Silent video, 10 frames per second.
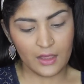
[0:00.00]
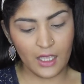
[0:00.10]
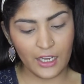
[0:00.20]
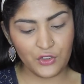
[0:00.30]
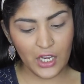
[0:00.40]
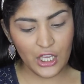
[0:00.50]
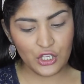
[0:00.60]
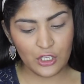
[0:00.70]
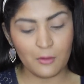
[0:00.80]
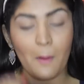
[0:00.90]
the
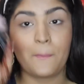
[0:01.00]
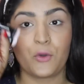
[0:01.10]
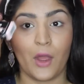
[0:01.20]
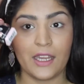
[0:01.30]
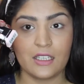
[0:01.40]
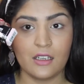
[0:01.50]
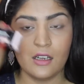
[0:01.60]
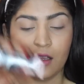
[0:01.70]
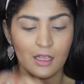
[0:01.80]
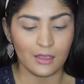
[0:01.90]
Hydration
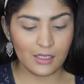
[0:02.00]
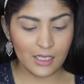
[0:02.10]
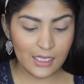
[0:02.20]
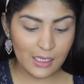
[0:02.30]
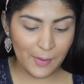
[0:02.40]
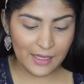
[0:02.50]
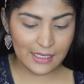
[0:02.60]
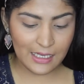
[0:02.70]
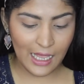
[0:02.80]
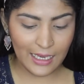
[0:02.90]
Brightner. This is a
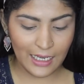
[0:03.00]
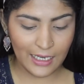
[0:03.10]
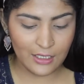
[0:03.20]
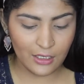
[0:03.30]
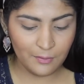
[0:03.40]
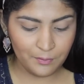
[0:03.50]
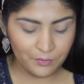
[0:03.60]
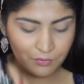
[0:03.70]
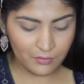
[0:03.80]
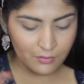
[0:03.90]
pencil highlighter.
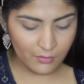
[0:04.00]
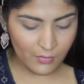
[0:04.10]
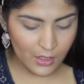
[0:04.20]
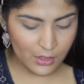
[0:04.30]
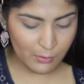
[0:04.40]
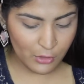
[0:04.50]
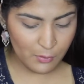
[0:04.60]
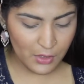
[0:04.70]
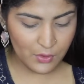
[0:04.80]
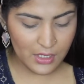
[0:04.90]
So I'm going
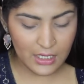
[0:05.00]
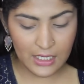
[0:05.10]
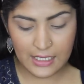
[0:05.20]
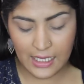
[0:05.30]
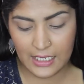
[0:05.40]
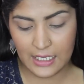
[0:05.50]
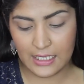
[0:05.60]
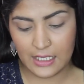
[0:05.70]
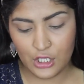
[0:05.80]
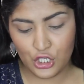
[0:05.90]
to be using this and
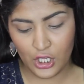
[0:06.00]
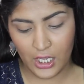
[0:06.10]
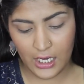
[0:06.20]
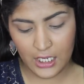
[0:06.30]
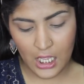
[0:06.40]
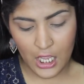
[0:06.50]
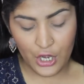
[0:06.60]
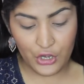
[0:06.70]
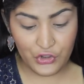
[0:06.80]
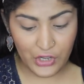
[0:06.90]
it's in the shade
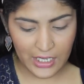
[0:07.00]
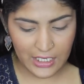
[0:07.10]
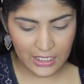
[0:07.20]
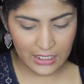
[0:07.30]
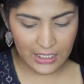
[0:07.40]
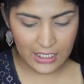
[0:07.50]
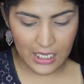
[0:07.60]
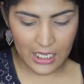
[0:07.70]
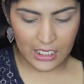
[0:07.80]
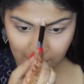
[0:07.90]
Radiance.
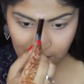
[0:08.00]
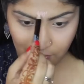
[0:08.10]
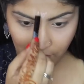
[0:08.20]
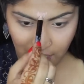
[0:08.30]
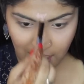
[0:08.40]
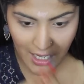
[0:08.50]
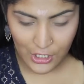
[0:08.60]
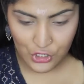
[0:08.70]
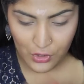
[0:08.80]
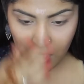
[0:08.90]
This is a very
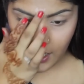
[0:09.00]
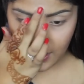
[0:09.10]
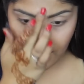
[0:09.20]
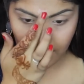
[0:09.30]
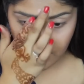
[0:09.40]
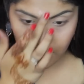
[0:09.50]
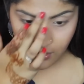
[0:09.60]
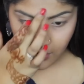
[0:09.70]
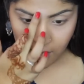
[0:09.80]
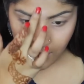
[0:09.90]
natural
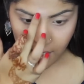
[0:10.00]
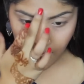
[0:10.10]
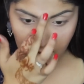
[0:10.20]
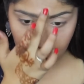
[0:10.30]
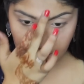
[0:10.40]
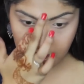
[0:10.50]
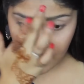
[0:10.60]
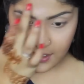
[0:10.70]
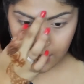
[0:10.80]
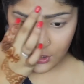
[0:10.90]
highlighter and it
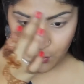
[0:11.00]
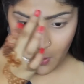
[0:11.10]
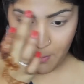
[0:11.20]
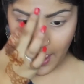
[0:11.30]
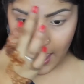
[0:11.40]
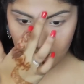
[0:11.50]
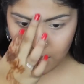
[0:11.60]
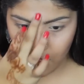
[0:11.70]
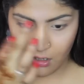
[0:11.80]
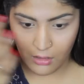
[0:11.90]
sets into a
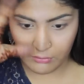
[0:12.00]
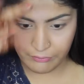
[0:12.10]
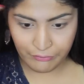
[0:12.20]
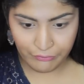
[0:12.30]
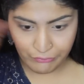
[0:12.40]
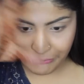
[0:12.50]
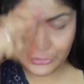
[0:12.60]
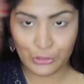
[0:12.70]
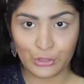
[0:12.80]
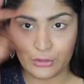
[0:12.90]
matte,
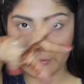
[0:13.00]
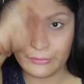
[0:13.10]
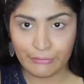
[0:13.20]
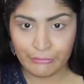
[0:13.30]
you know,